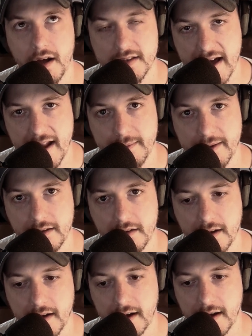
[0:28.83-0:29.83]
autonomy.
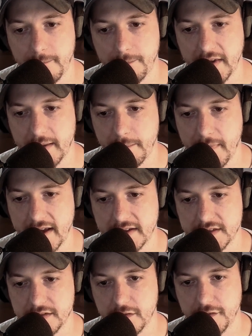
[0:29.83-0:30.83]
Um, it
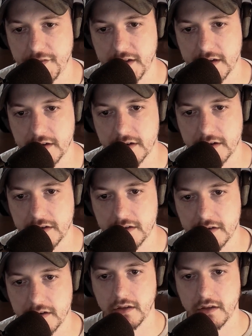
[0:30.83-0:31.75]
makes you feel